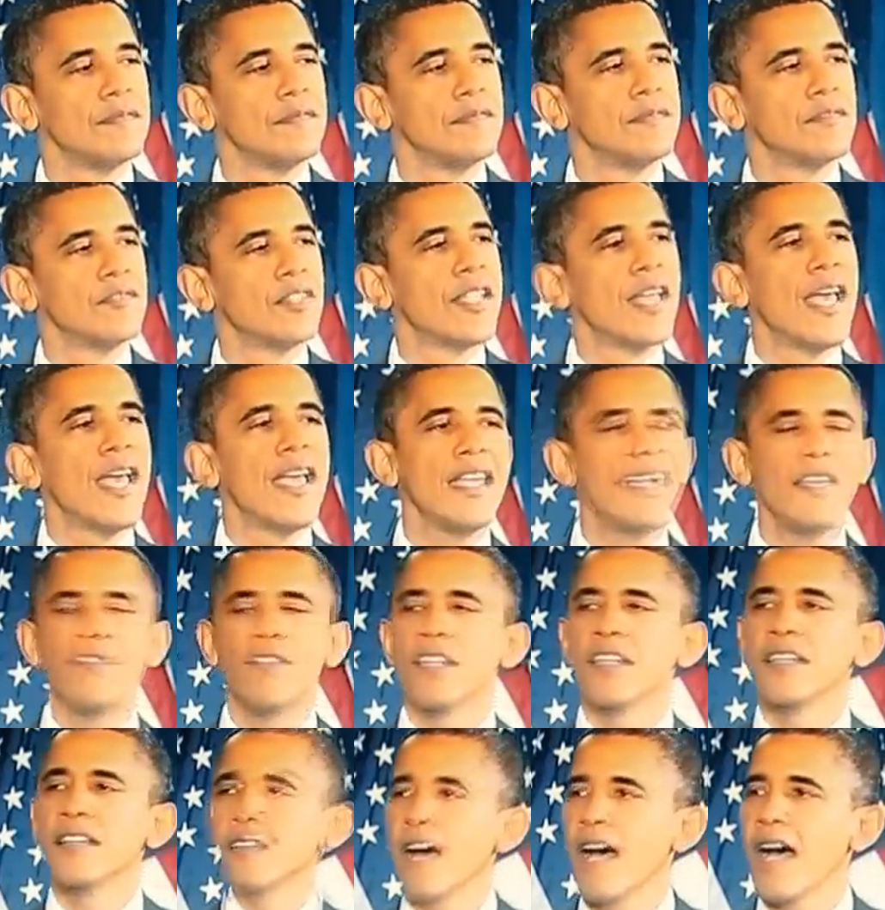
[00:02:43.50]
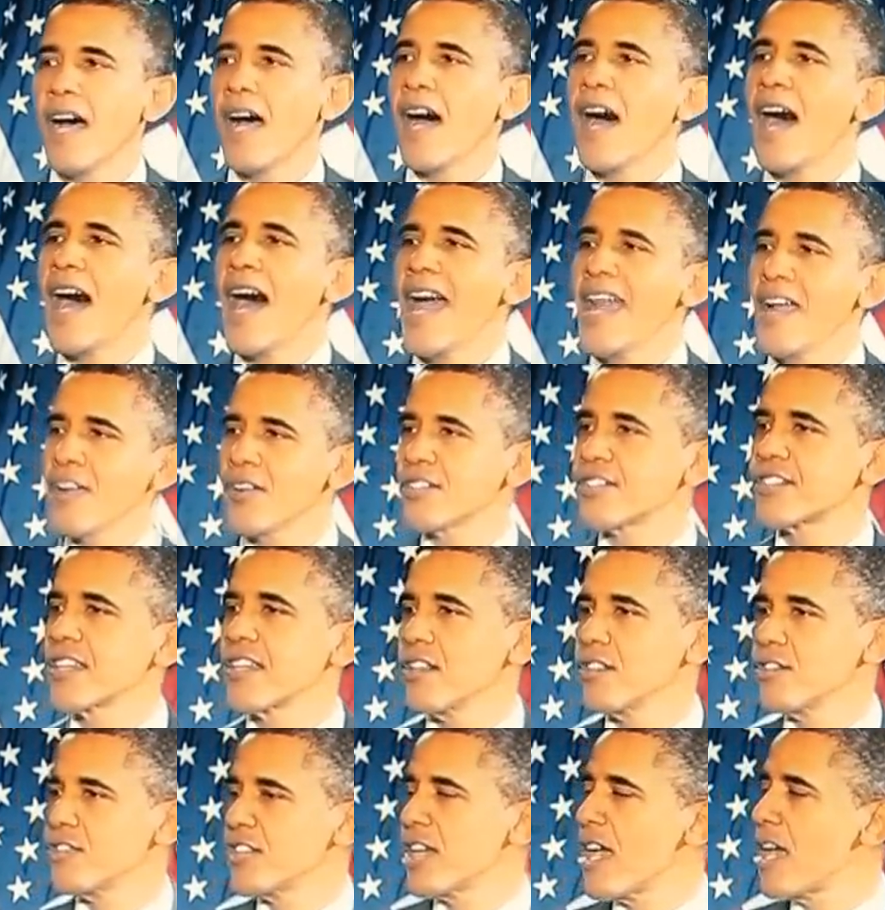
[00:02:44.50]
Today, even higher
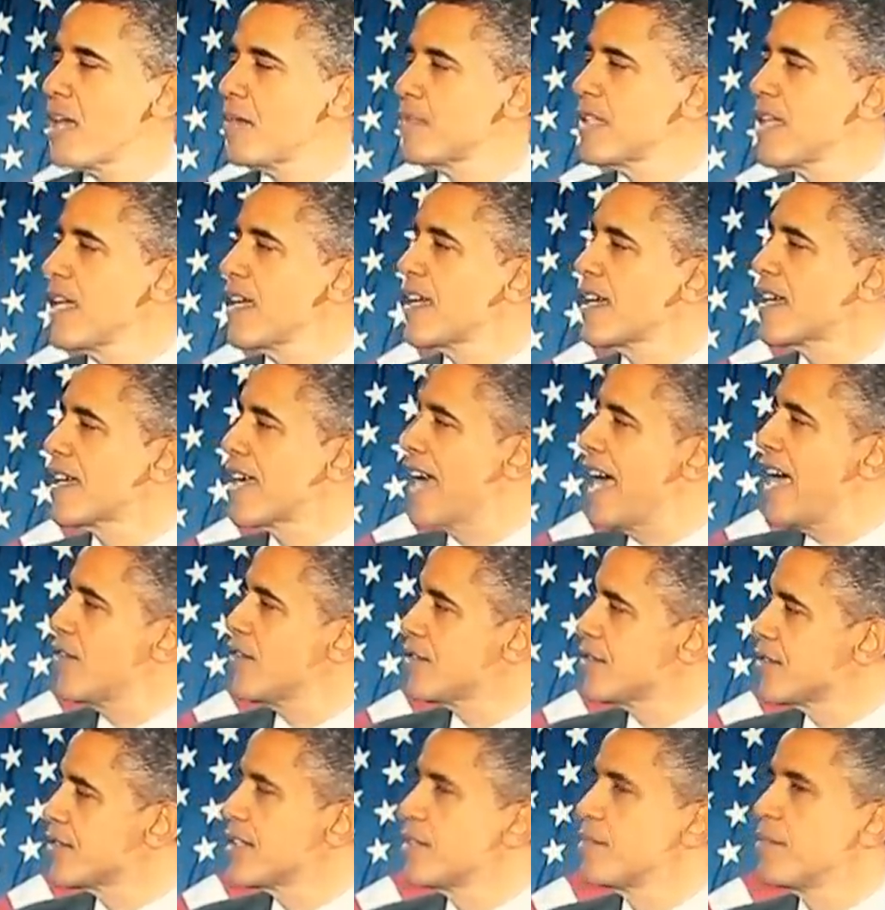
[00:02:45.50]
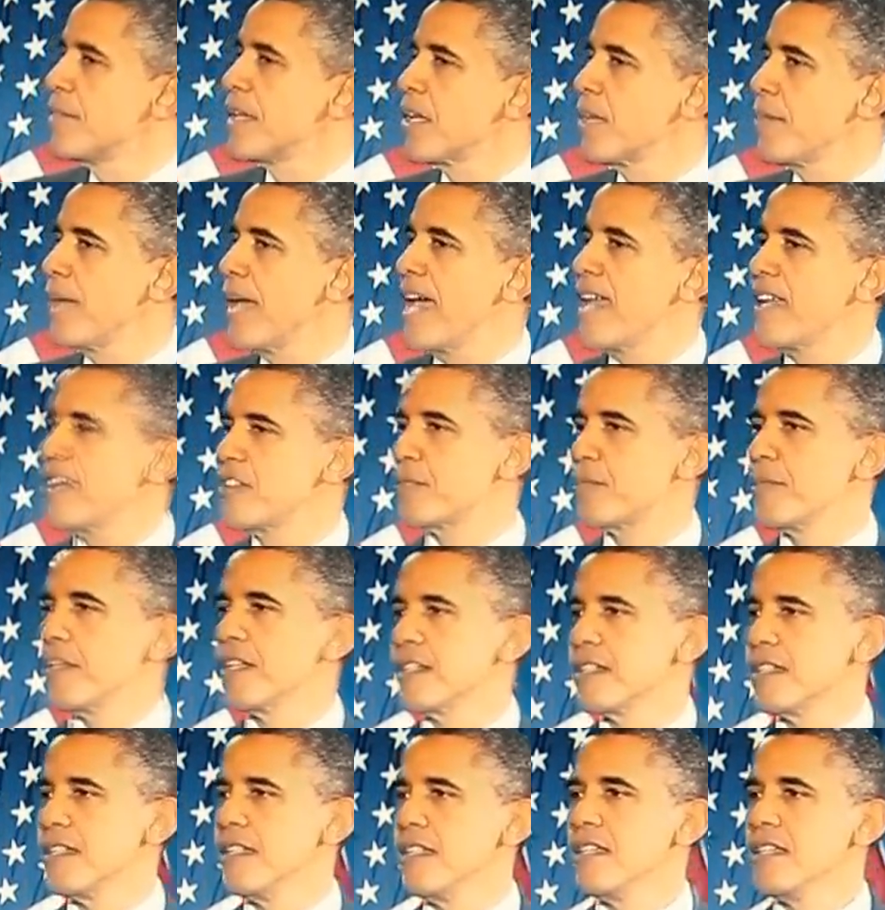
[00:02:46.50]
skilled jobs like accountants and middle
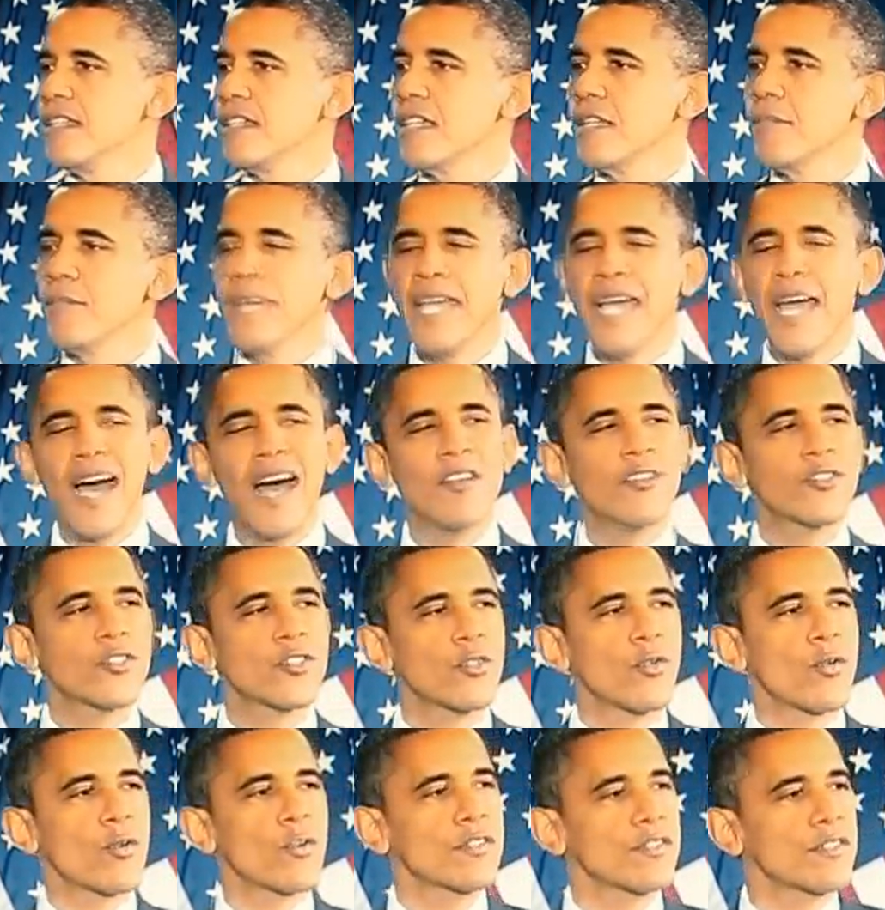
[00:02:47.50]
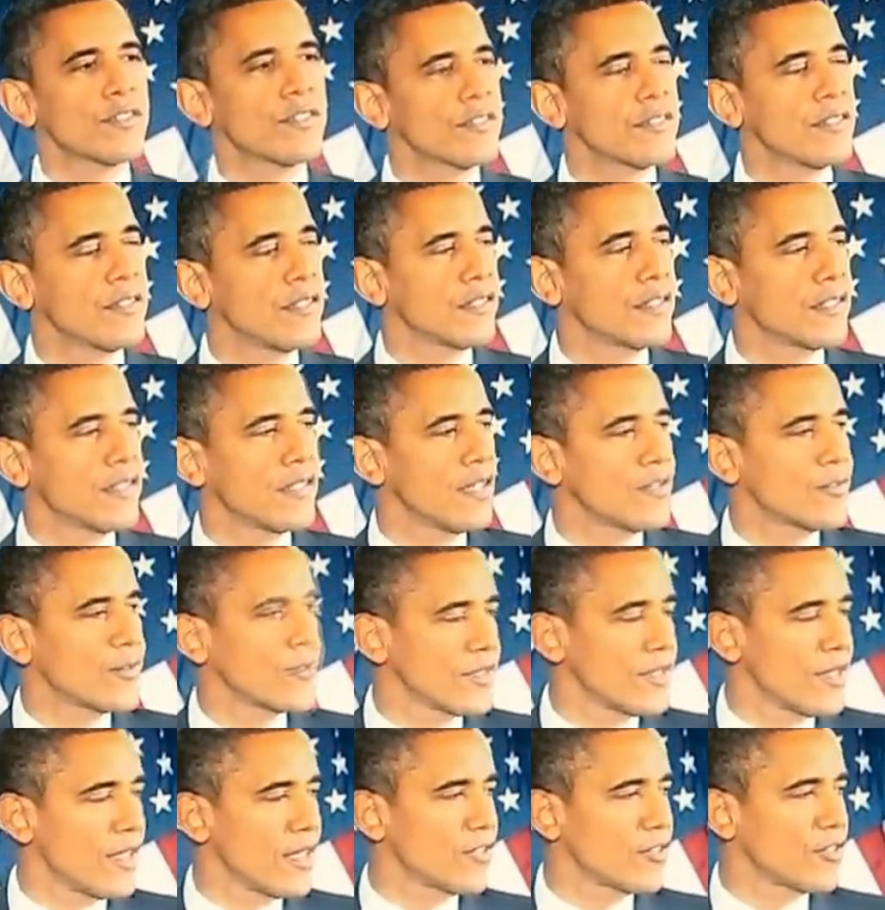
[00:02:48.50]
management can be outsourced to
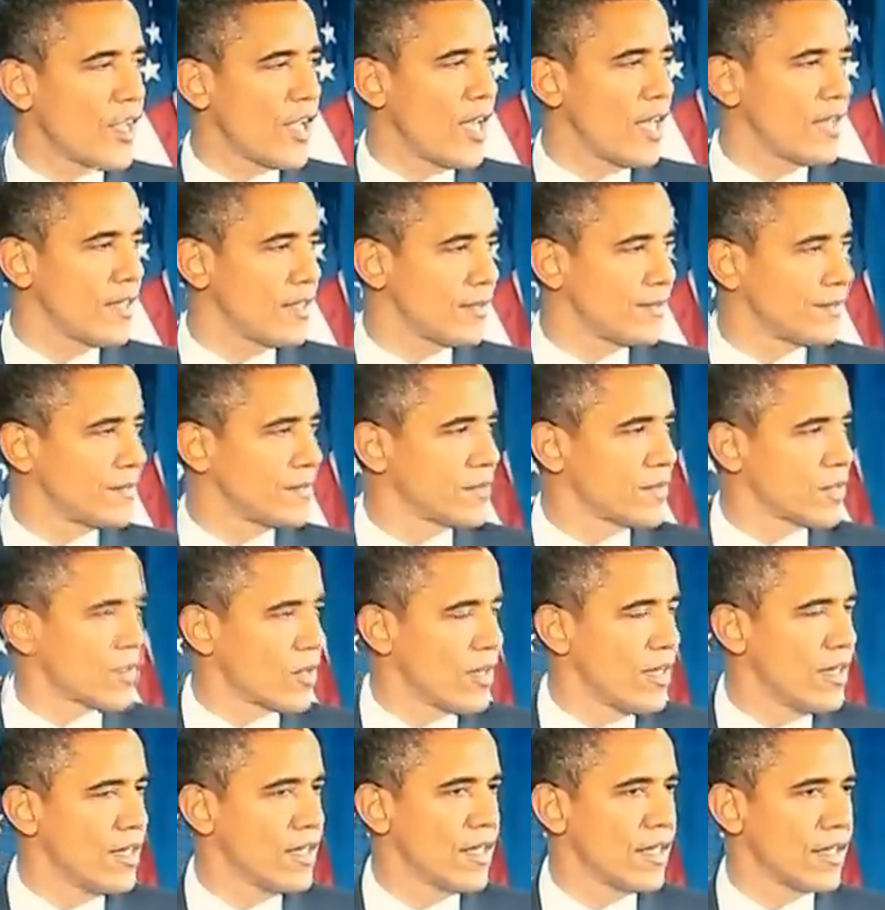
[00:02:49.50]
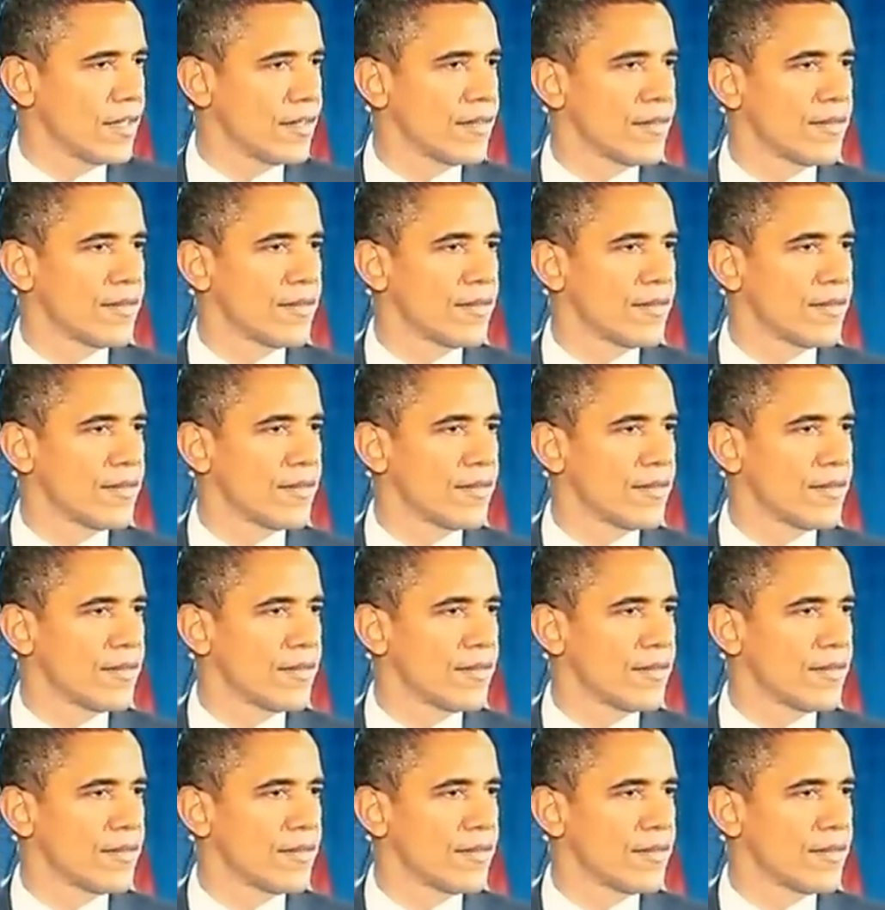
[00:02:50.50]
countries like China or India.